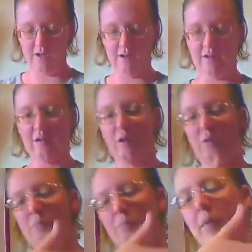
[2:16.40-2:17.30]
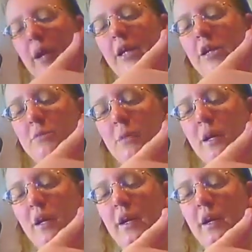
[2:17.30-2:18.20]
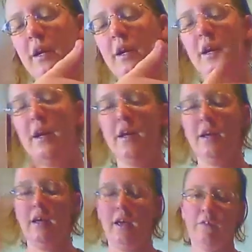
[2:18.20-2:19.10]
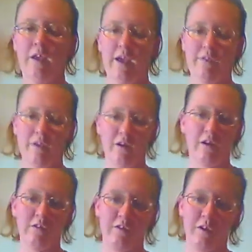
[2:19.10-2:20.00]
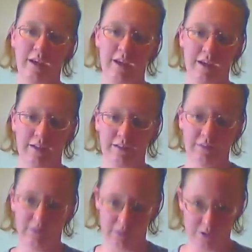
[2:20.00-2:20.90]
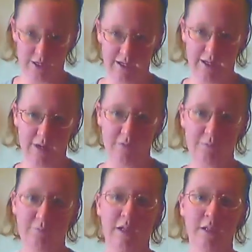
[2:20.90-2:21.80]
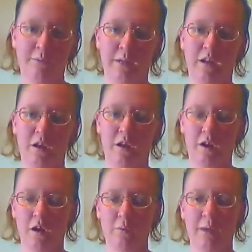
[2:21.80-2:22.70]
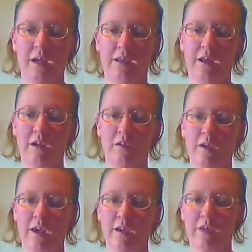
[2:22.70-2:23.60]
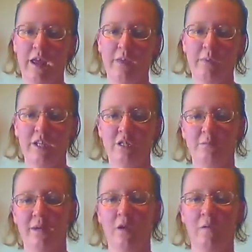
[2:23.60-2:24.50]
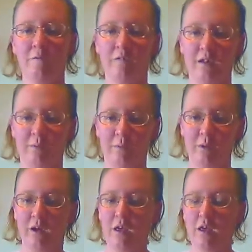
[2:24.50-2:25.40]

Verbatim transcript: It's called Pinch Me. If you haven't gone to it yet, go check it out, pinchme.com and they also have a Pinch Me on Facebook